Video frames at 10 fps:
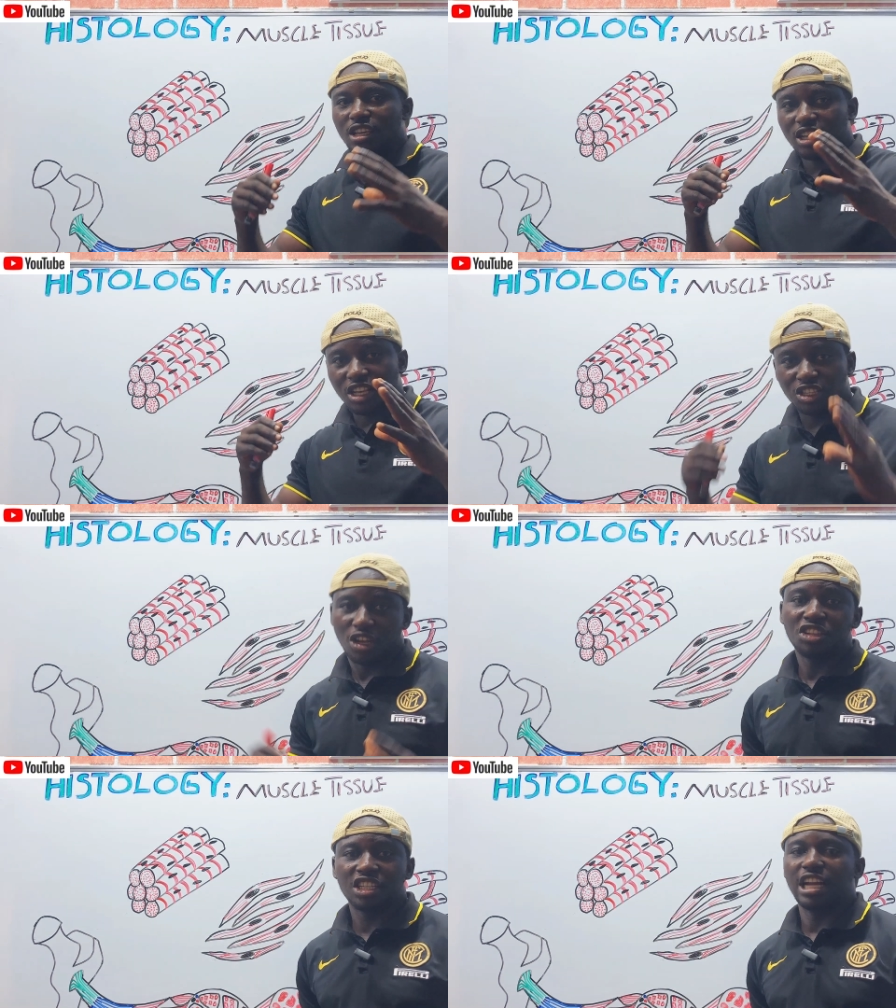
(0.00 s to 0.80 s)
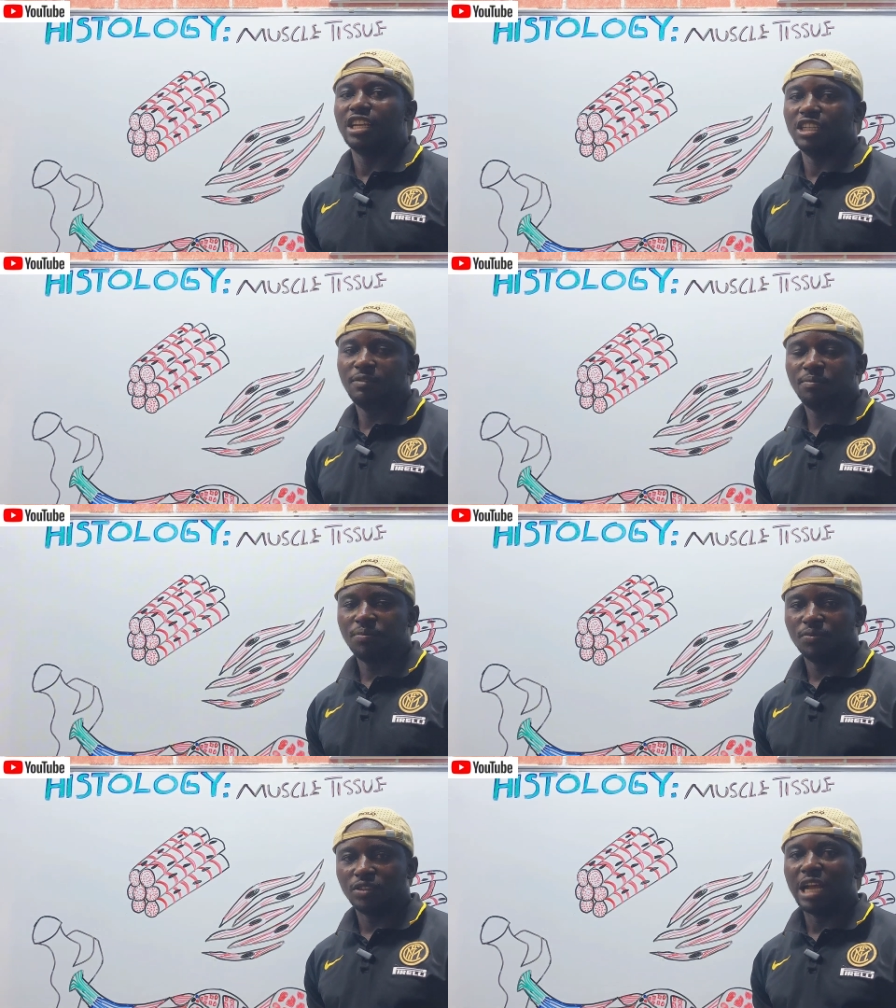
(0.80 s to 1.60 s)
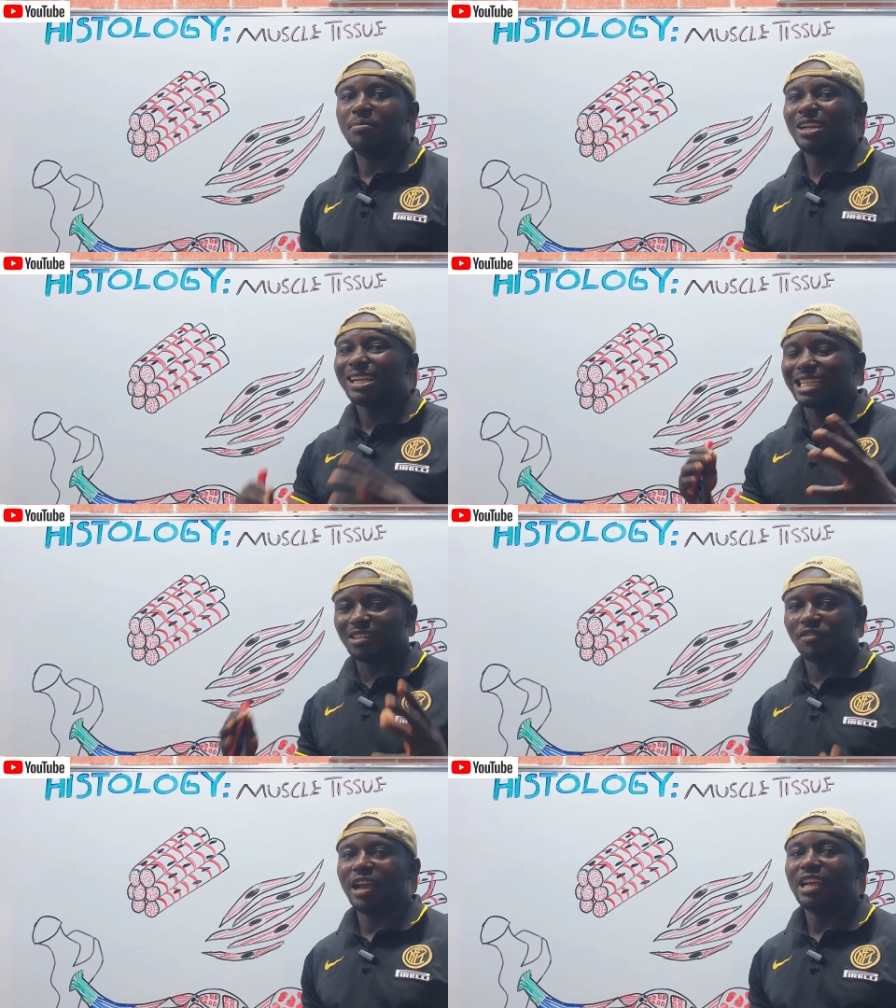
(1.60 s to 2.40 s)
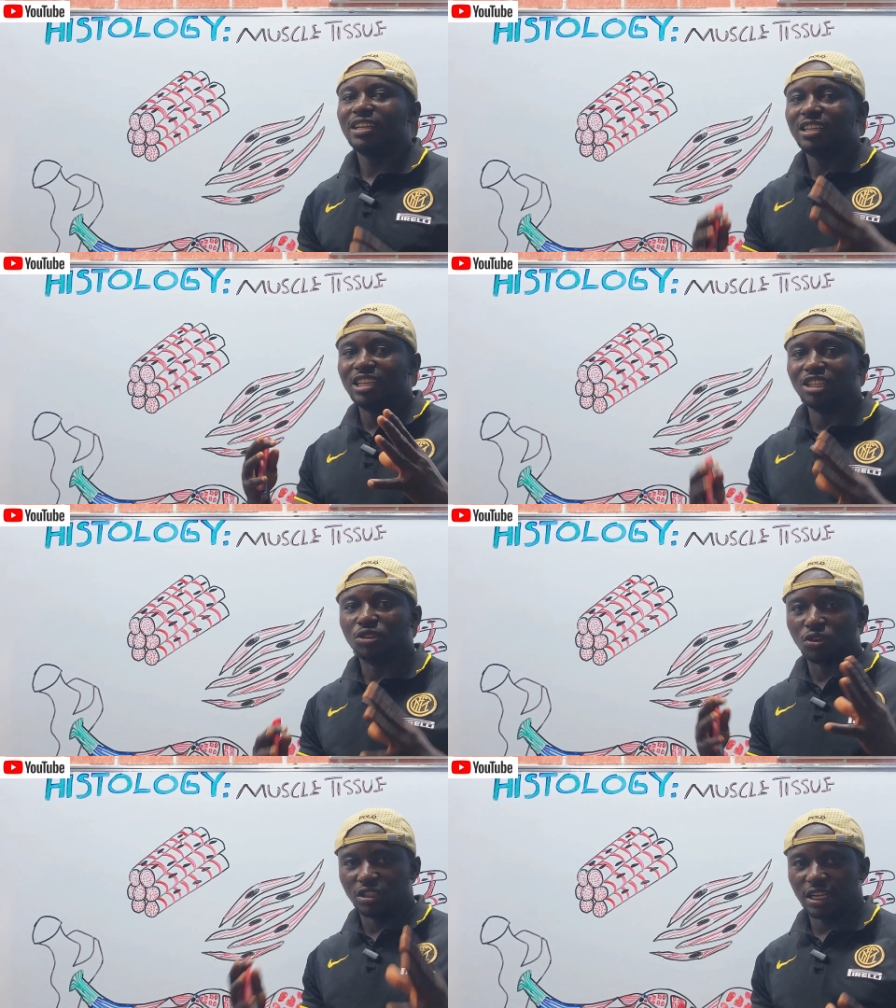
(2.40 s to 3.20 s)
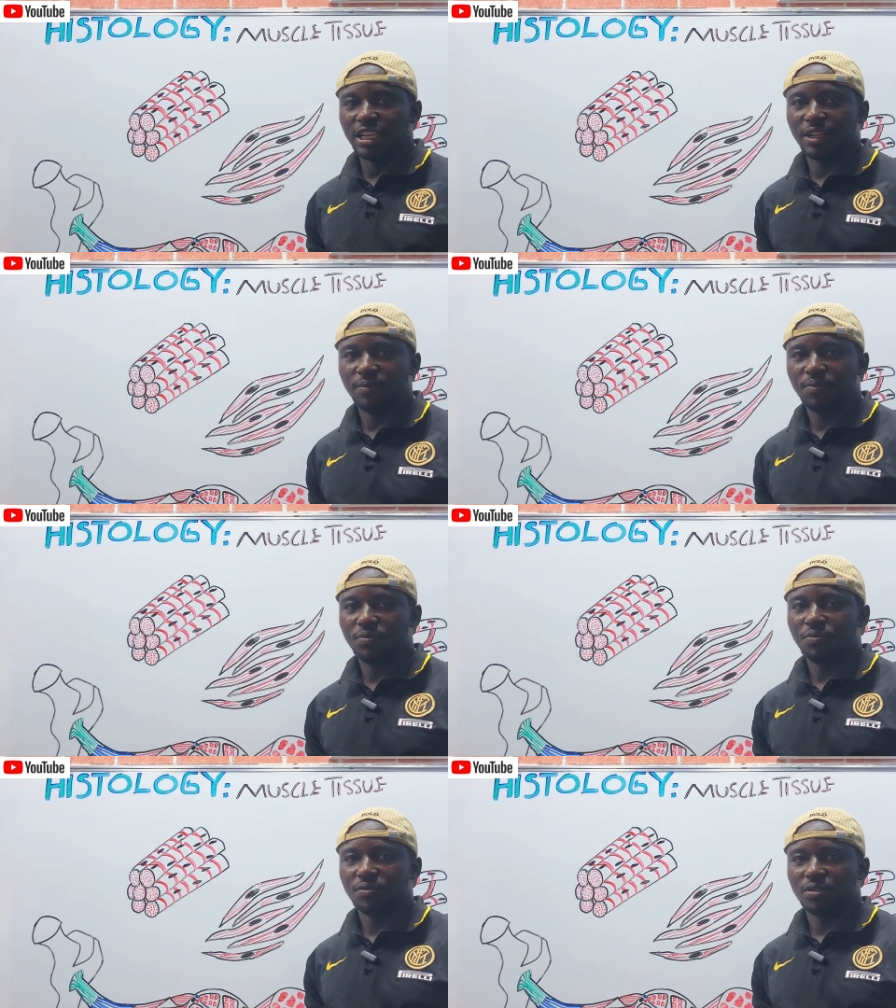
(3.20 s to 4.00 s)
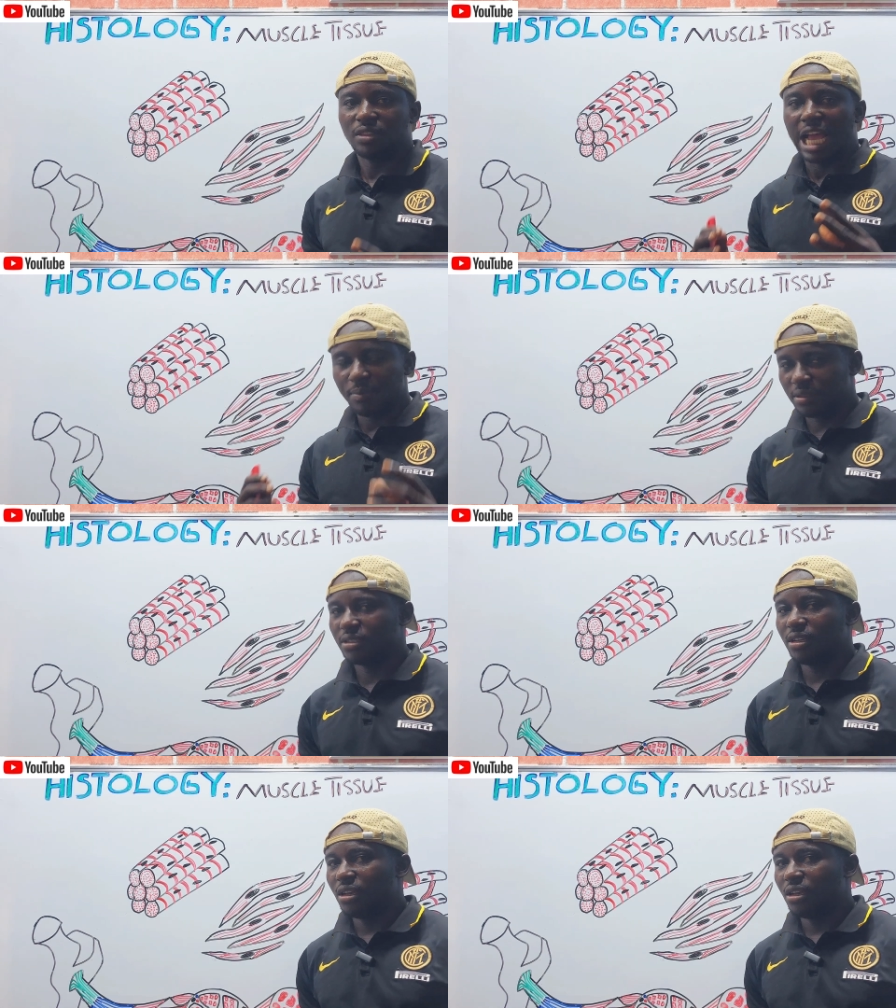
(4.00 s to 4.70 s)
Histologically, they are being classified into three types.